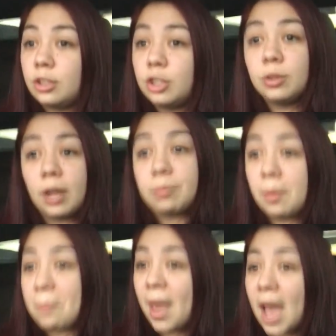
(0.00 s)
dude,
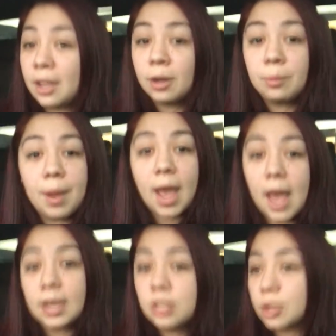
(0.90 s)
pack your
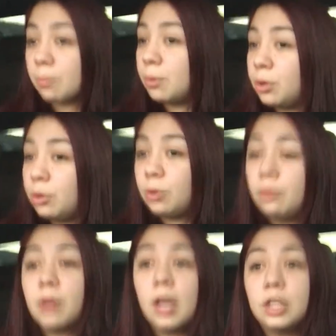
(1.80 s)
bags,
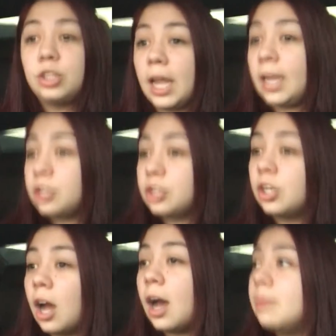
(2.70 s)
move, change
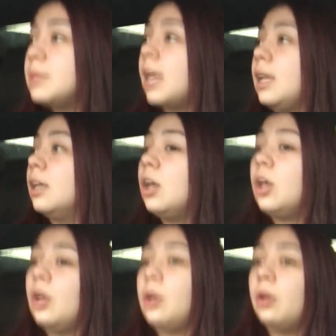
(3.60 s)
jobs, like,
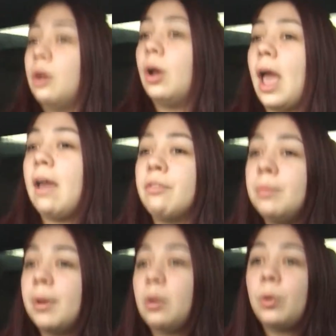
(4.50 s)

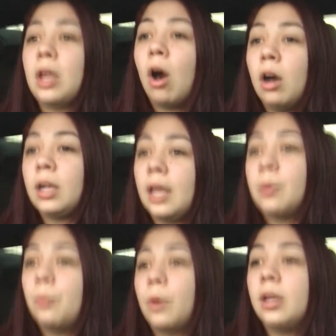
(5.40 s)
everybody, we all
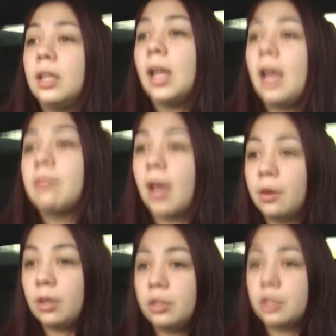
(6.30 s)
get one life. I
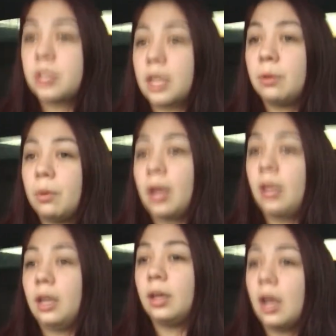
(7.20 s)
don't understand
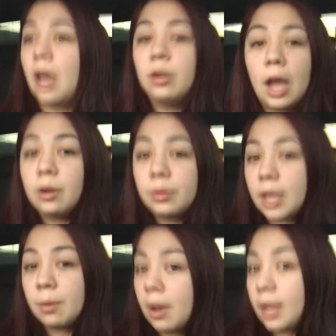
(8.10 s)
why, I don't
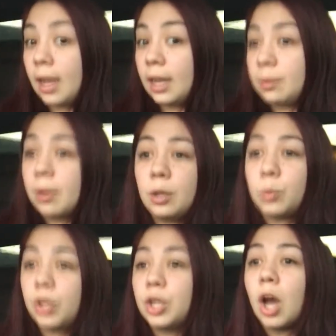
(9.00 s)
get why anybody
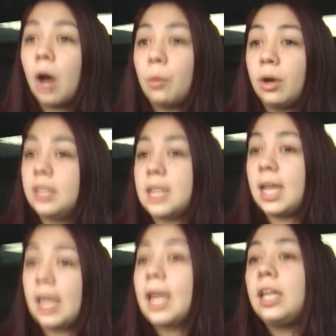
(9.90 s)
would not want to
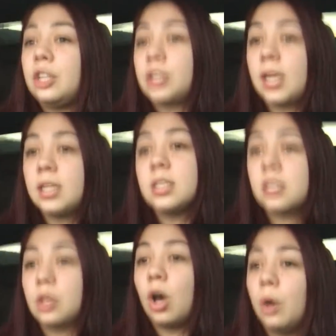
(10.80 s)
take any
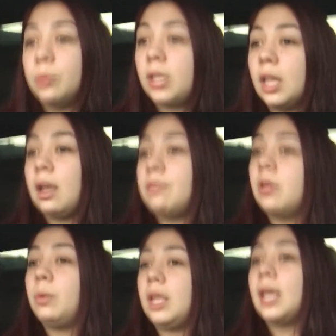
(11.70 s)
chances in the only life
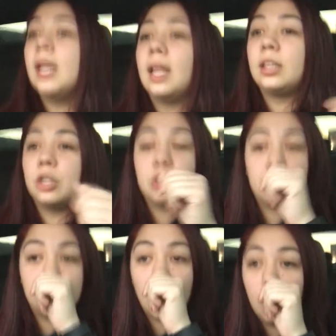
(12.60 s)
that we get. Like, there's
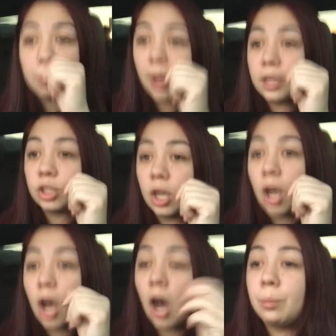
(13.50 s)
so much
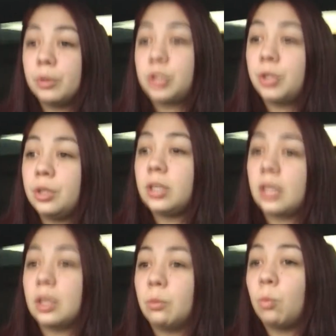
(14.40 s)

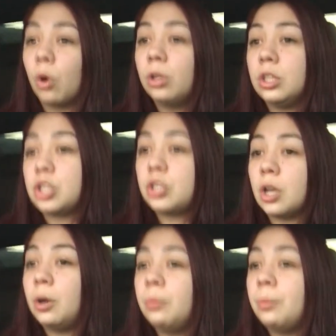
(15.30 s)
opportunity. The world is
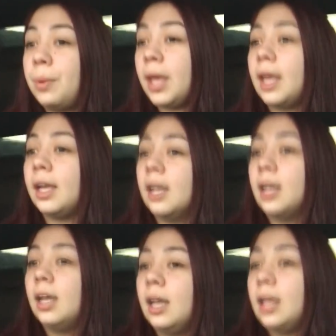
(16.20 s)
so big
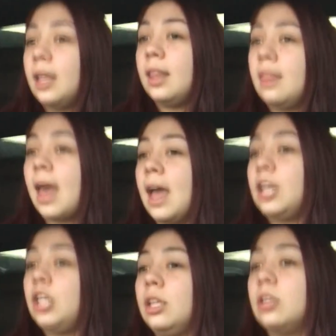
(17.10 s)

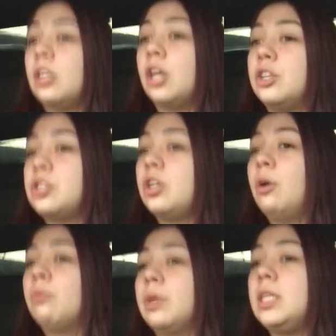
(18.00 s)
that there's
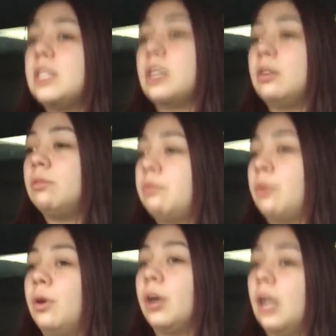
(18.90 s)
no reason
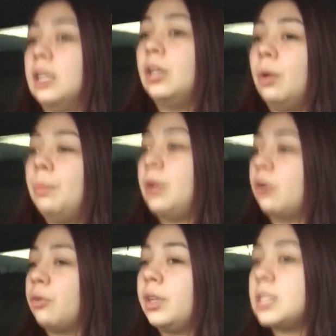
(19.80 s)
for a little bit
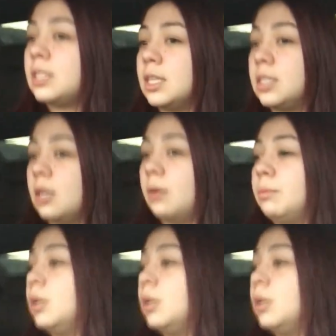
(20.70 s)
of criticism